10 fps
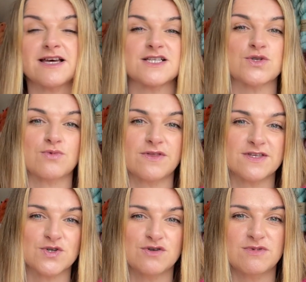That's the one
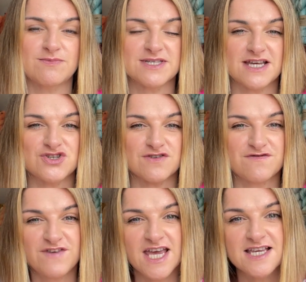that's going to be beside your
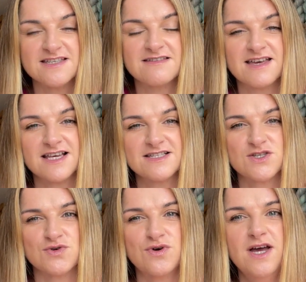face and things.
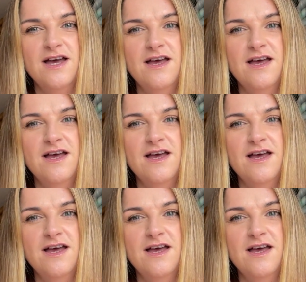So,